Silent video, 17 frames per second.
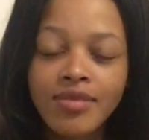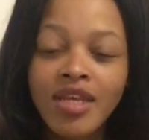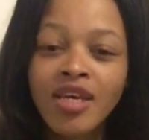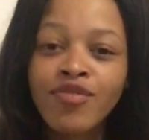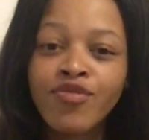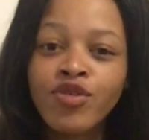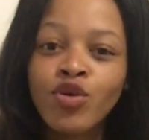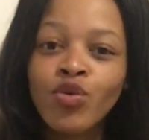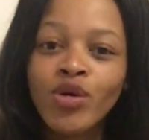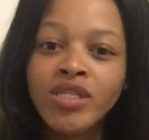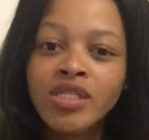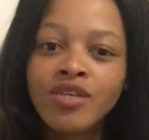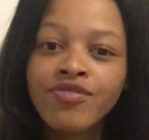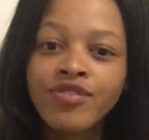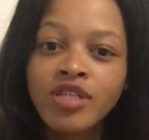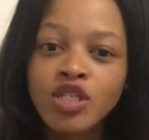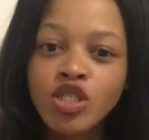If you want
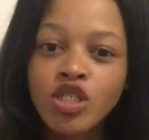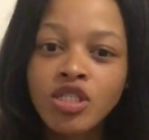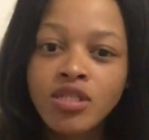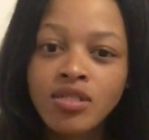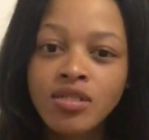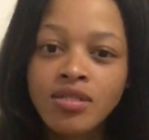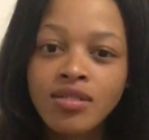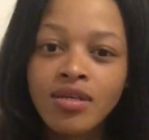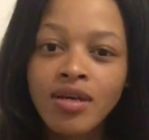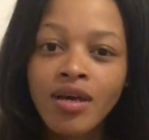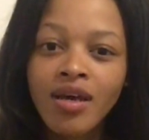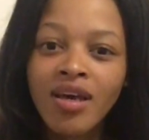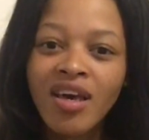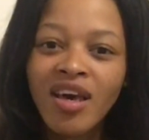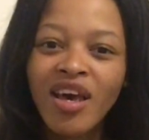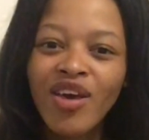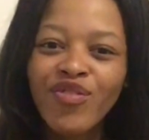definition,
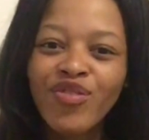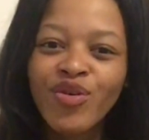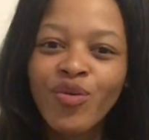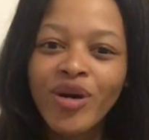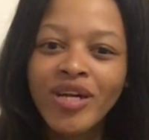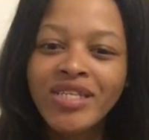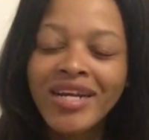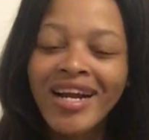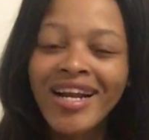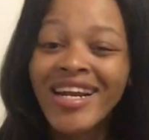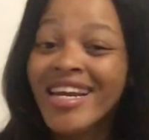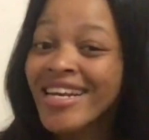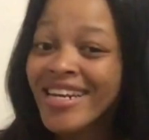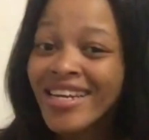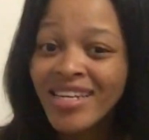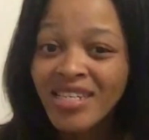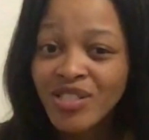if you want
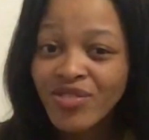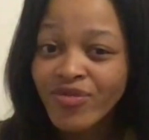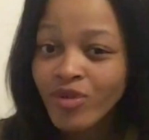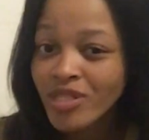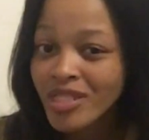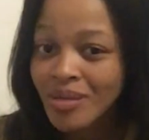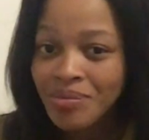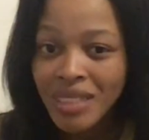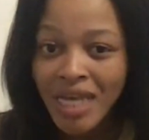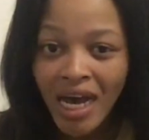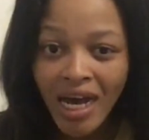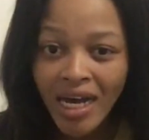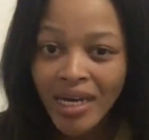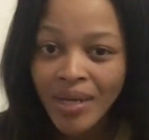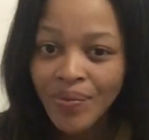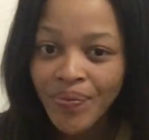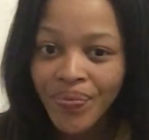cleanliness for some
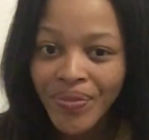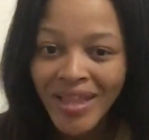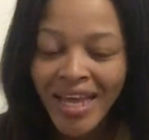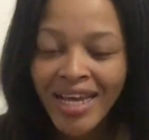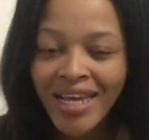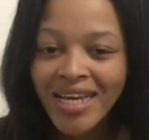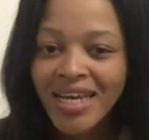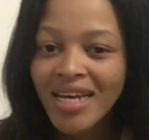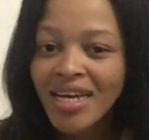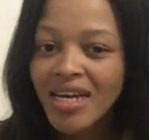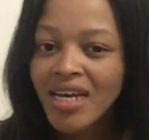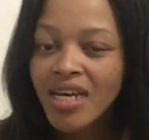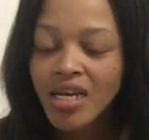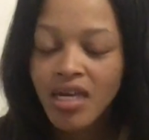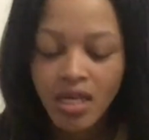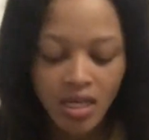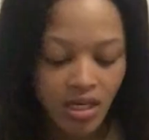time, like
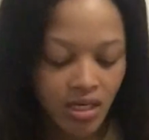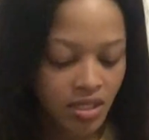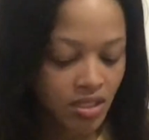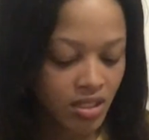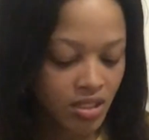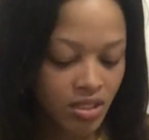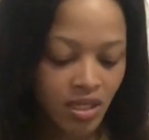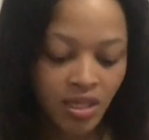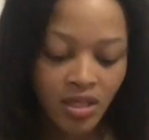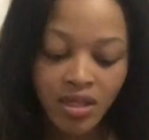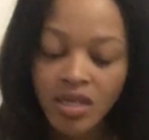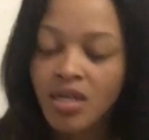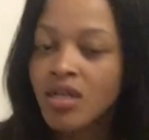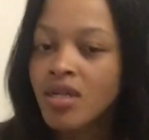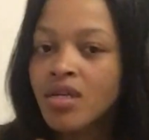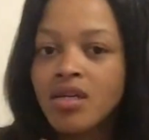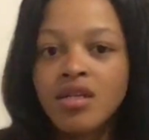that
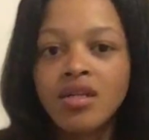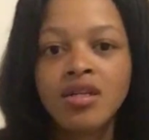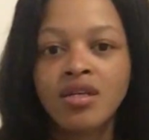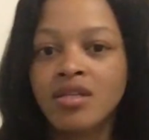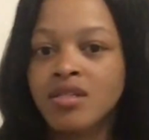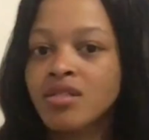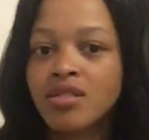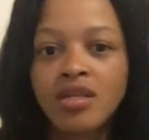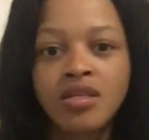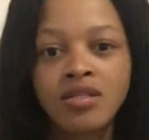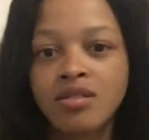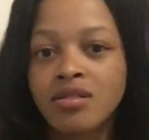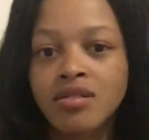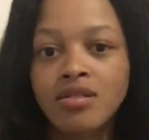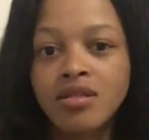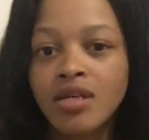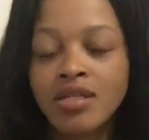thing,
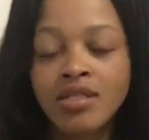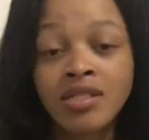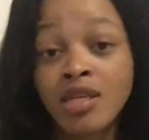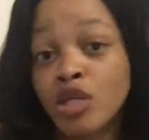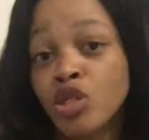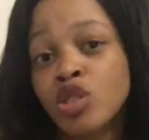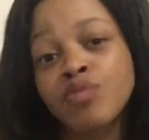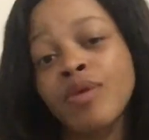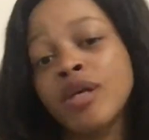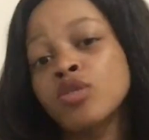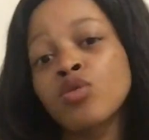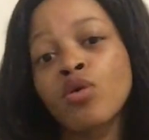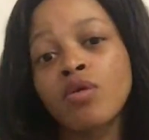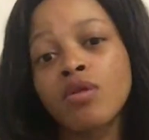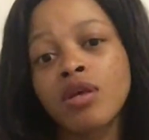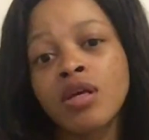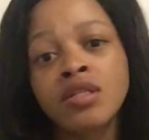it touches my
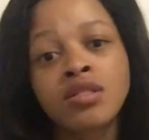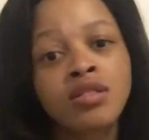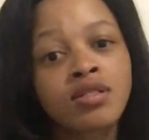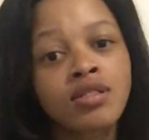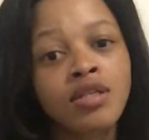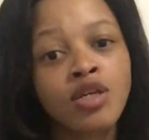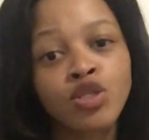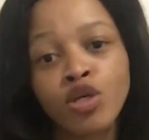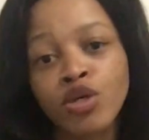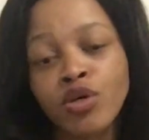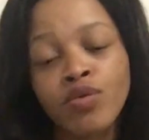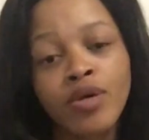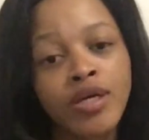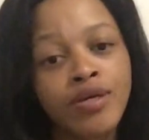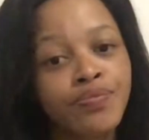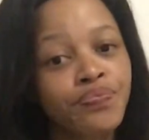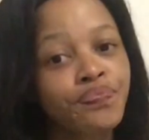soul in such a good
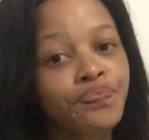way.